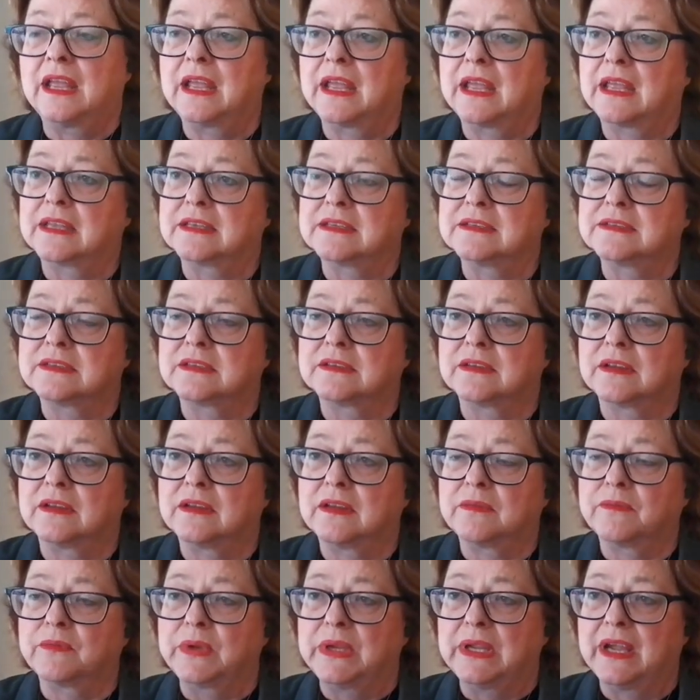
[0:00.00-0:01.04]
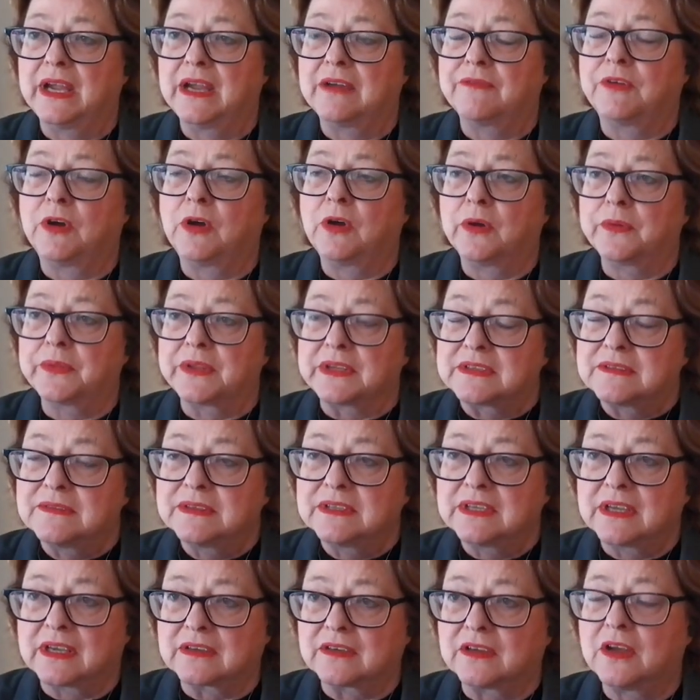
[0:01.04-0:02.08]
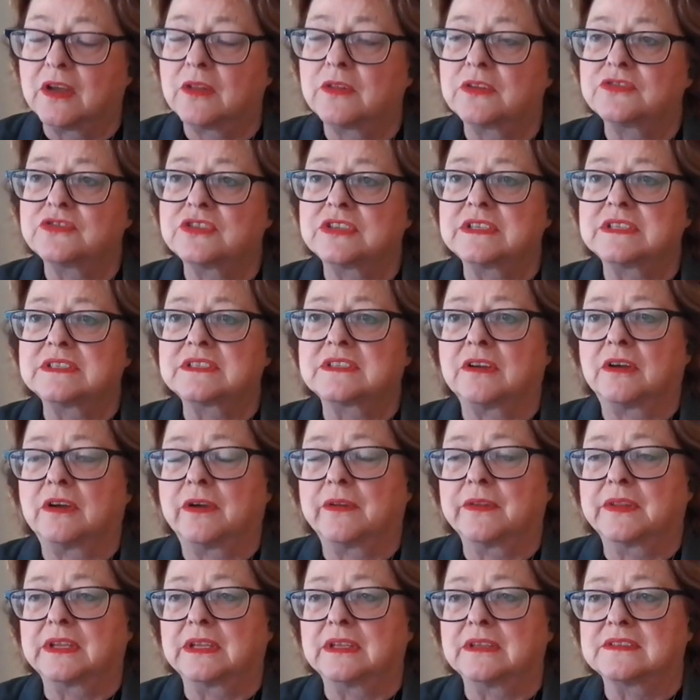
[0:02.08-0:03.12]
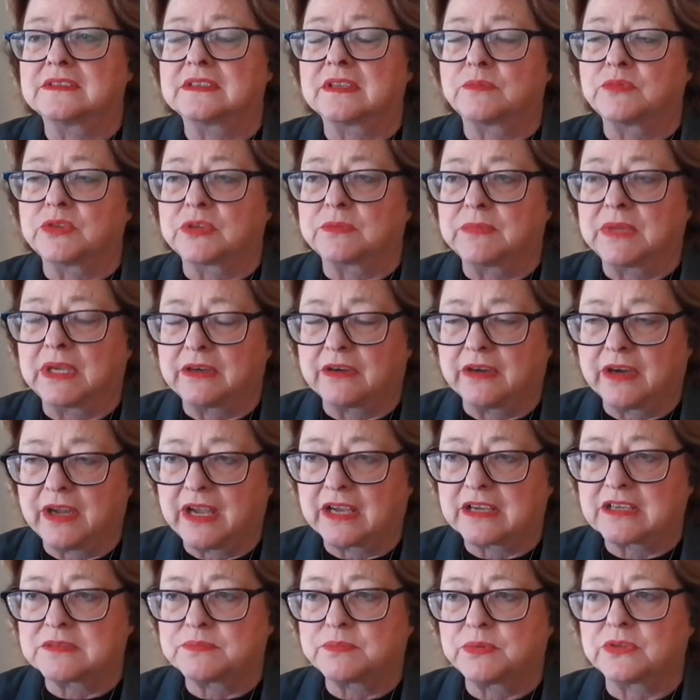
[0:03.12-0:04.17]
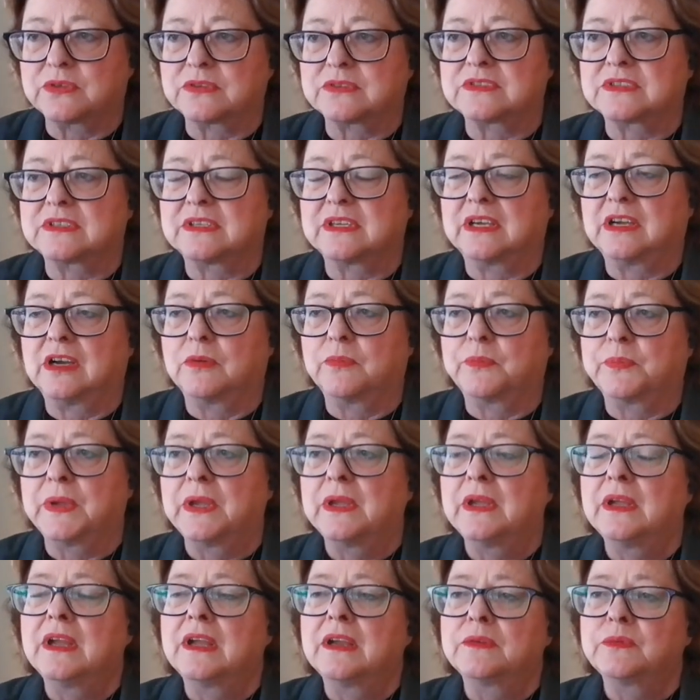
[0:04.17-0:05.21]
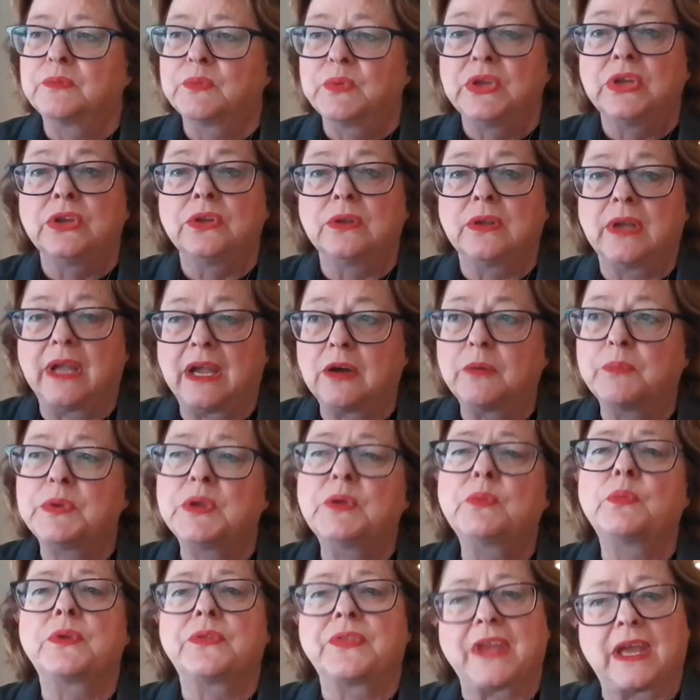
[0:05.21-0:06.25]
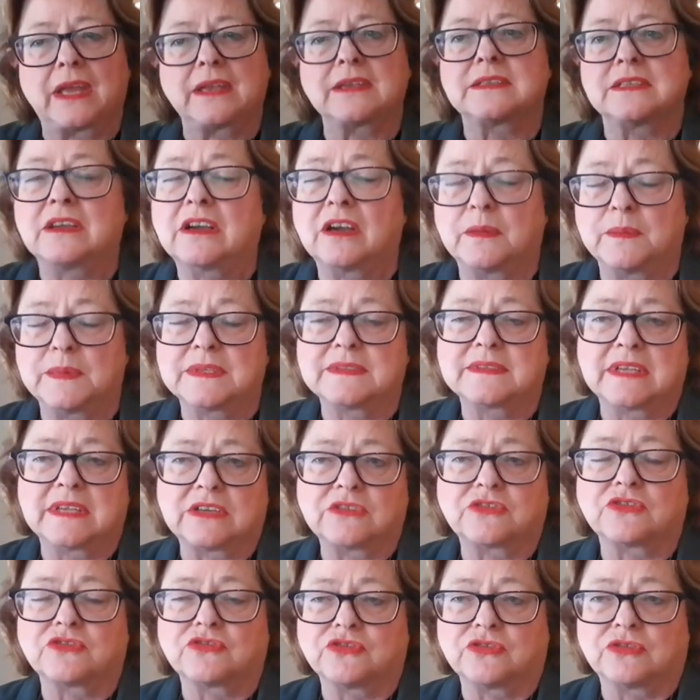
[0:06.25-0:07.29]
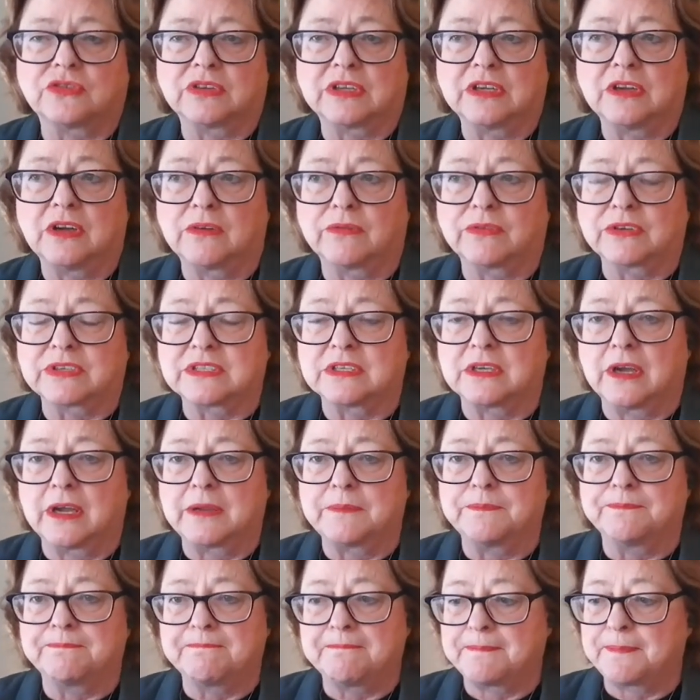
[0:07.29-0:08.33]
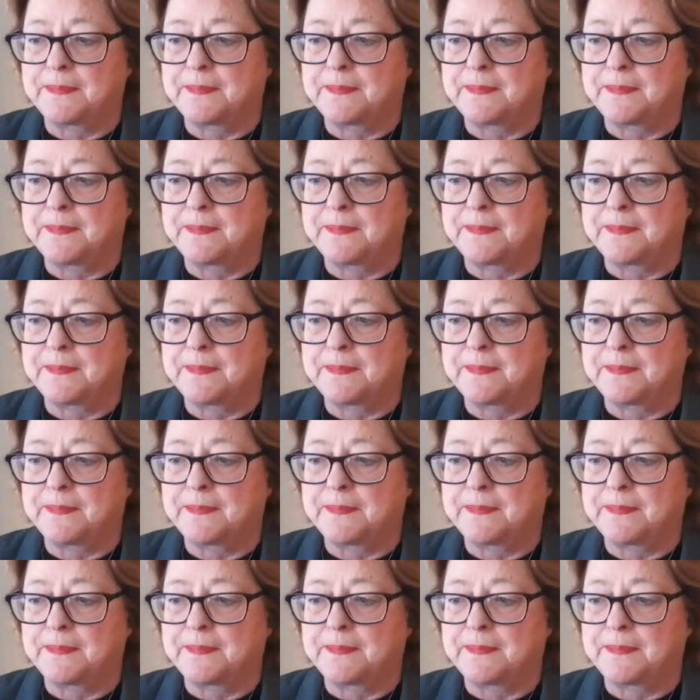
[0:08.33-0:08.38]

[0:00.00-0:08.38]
And we have all the technologies, all the subject matter experts to help we help you with that decarbonization journey over time.